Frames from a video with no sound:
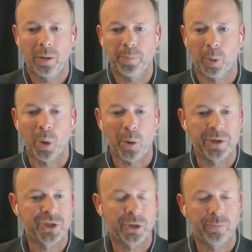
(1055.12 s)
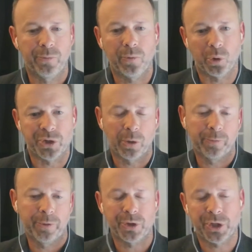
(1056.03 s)
proponents of yourself
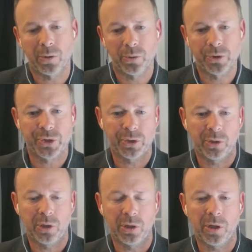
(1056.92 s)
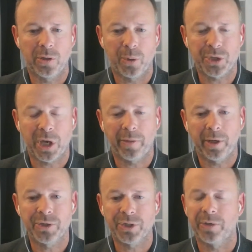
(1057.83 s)
and your skills and those kind of
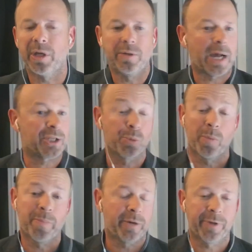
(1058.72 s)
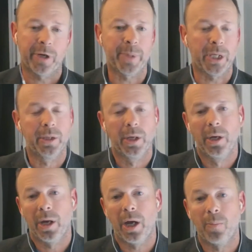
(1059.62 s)
things. And that's what benefited me.
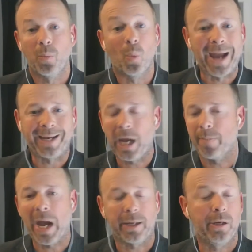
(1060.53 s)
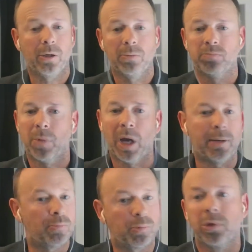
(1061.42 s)
Why I came back here,
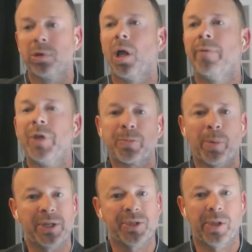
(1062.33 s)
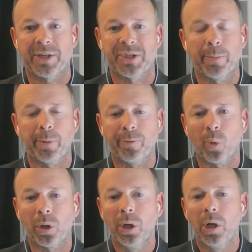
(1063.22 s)
love this place. Like I said
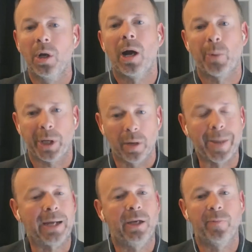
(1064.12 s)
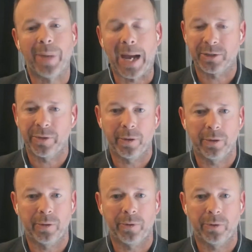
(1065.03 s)
before, I want to come back, give back to
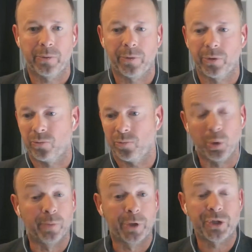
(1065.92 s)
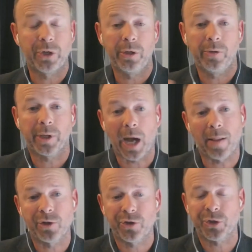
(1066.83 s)
the university, the
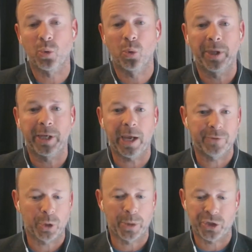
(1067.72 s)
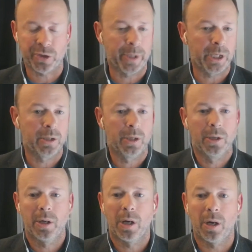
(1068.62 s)
college, the school that gave so much to me.
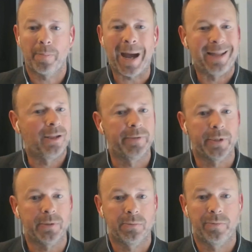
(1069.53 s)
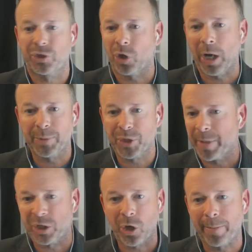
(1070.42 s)
I love it. This job is the
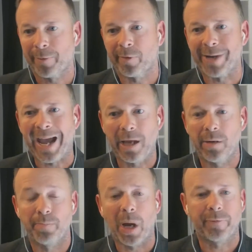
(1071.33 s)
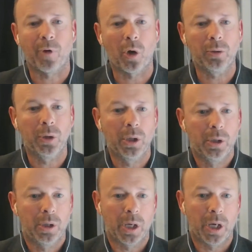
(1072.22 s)
best job I've ever had by far.
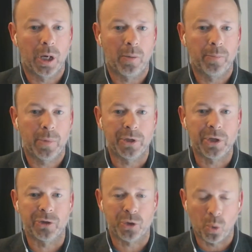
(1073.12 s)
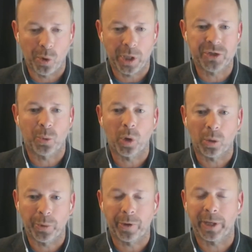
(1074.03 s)
It's cool to get to work
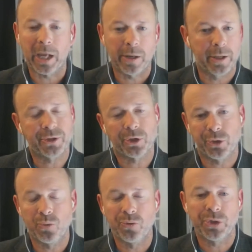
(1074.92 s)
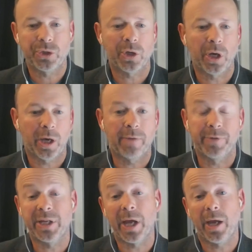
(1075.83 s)
with our candidates, our students every
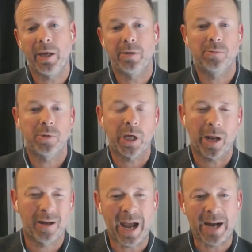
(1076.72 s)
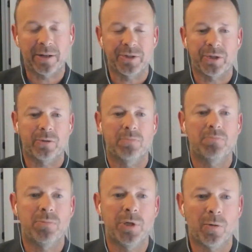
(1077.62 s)
day, and kind of act as a
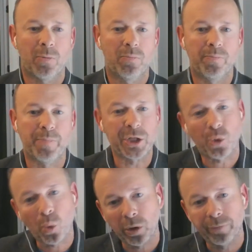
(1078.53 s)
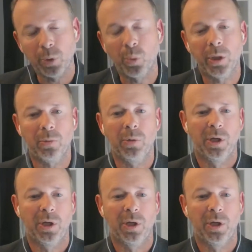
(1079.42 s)
mentor, if you will.